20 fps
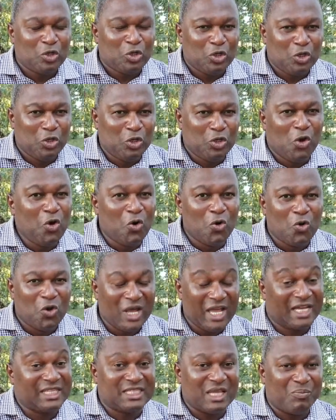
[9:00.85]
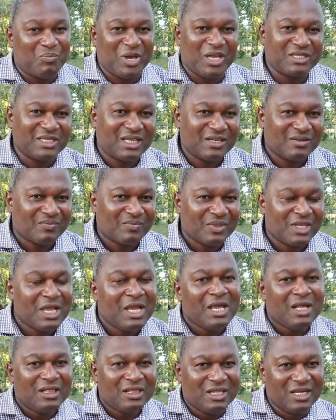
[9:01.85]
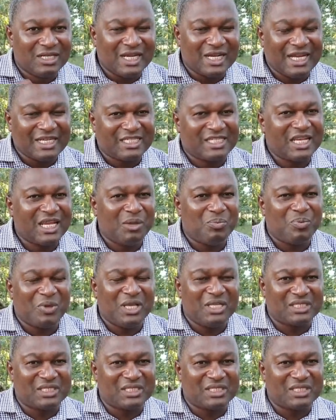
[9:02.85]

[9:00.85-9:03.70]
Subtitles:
you as a person. Leadership is